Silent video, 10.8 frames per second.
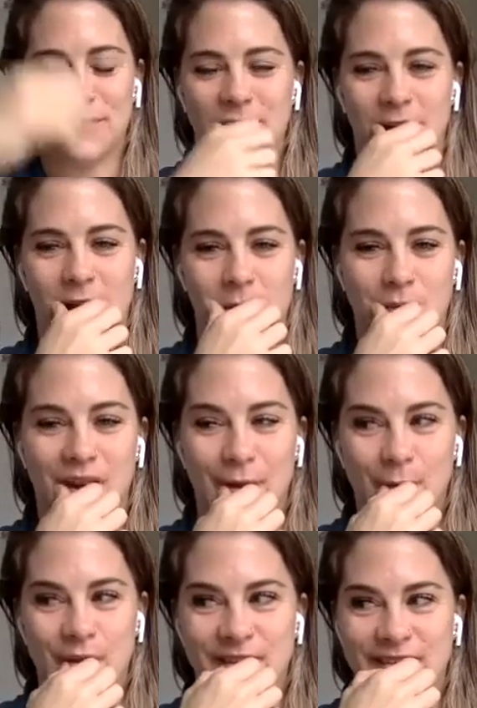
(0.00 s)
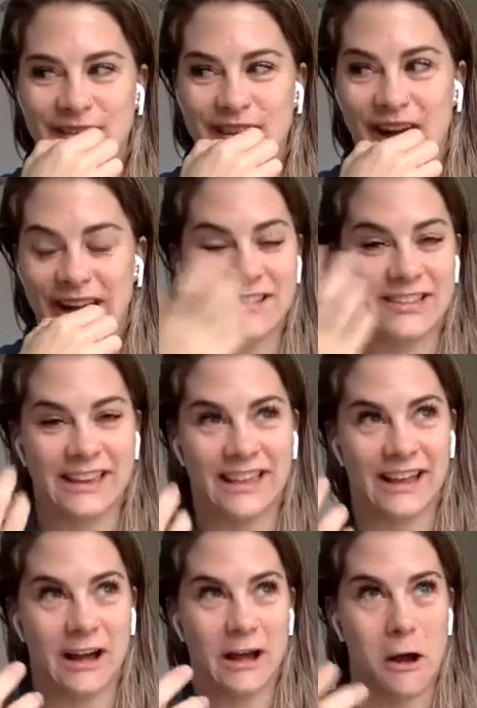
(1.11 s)
Yeah. But I was honestly
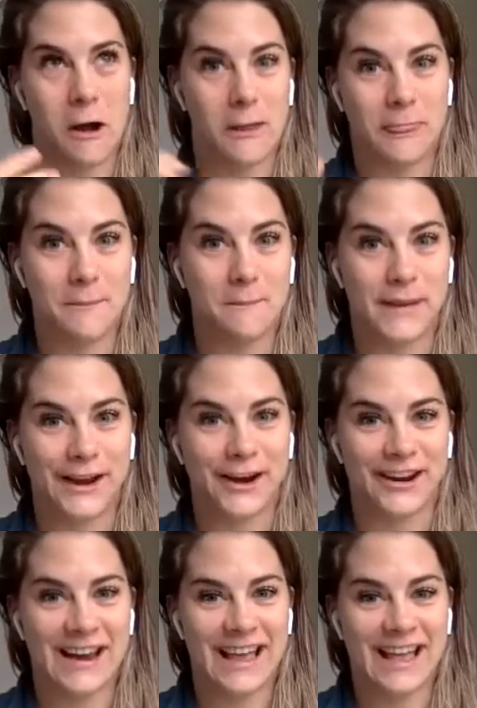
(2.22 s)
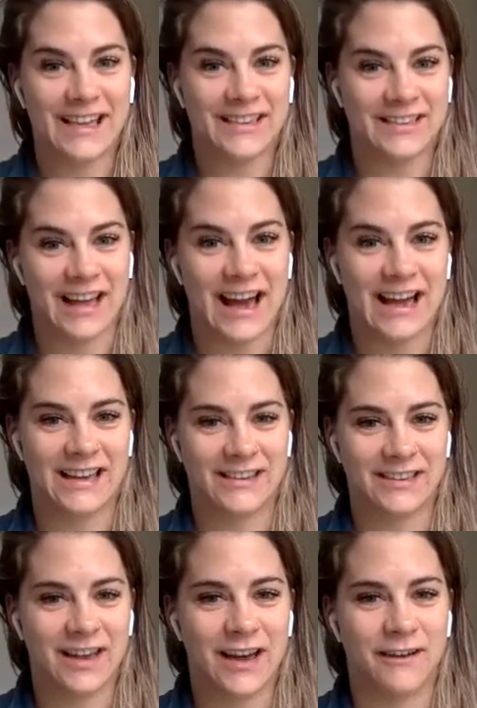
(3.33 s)
like on the bigger size
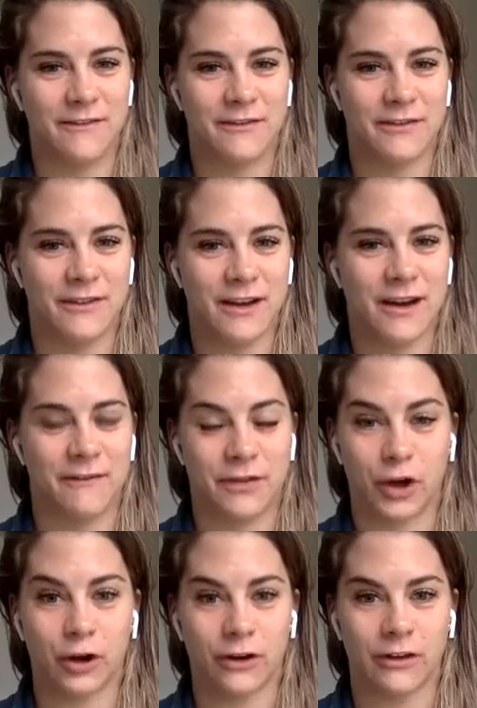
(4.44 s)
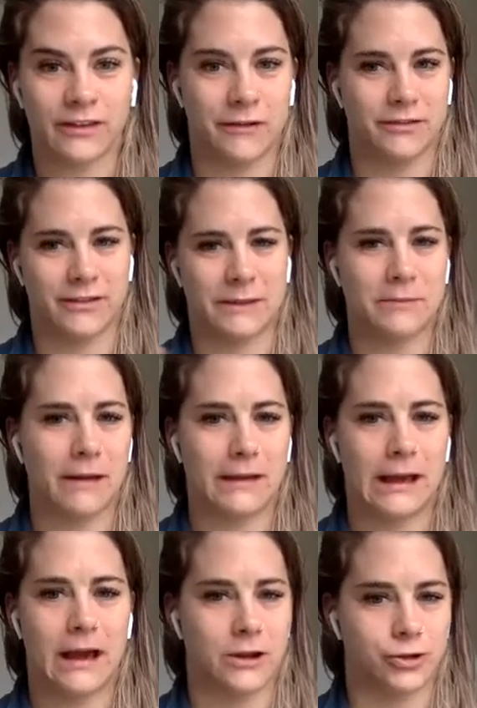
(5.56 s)
of the girls. I was like
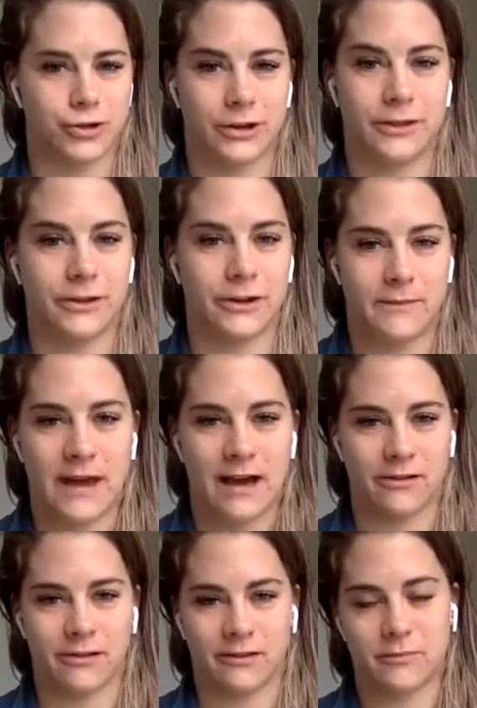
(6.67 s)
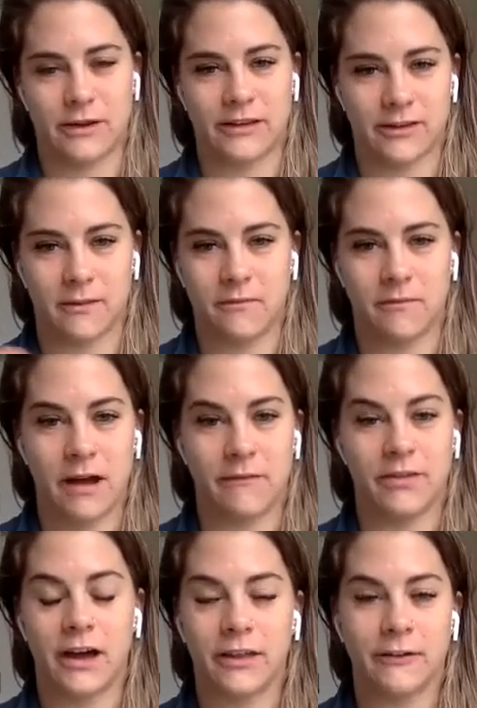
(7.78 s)
probably 130 pounds, but some of
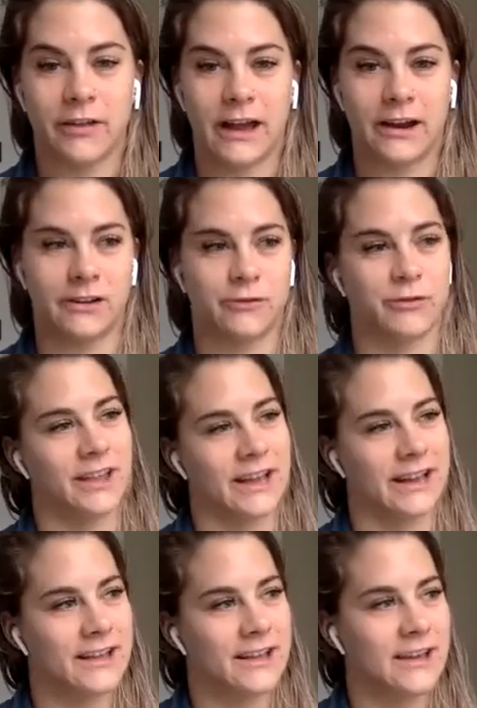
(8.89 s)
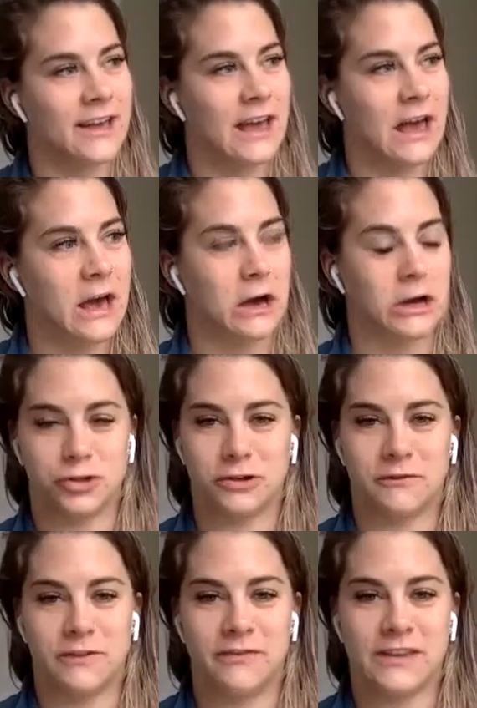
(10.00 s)
the other flyers were like
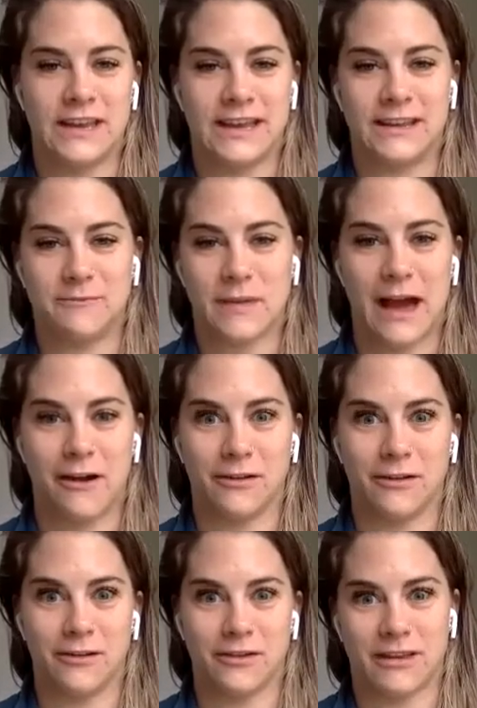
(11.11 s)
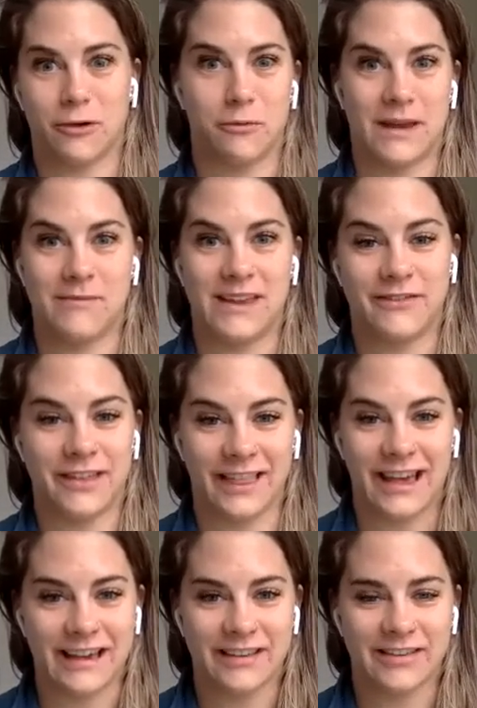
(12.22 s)
115 pounds or maybe even
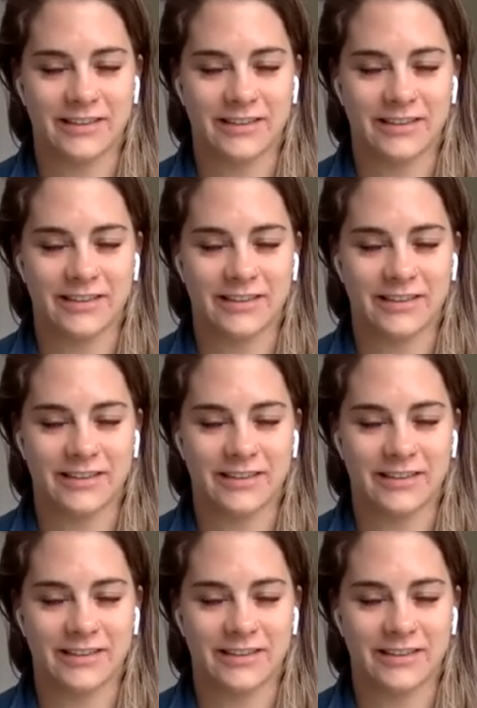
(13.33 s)
less.